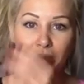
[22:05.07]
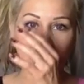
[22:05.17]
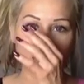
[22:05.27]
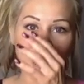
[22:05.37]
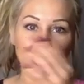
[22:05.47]

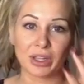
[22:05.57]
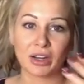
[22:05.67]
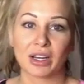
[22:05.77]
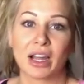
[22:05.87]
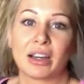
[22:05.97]
Benzino
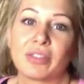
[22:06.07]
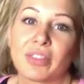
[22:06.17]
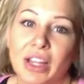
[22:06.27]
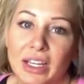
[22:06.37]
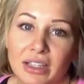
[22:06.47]
there, it kind of
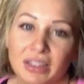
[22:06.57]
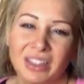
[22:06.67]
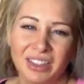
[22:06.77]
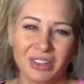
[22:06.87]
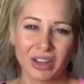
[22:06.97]
like,
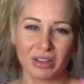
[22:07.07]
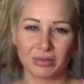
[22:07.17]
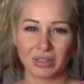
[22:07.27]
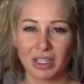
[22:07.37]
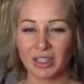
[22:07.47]
you know,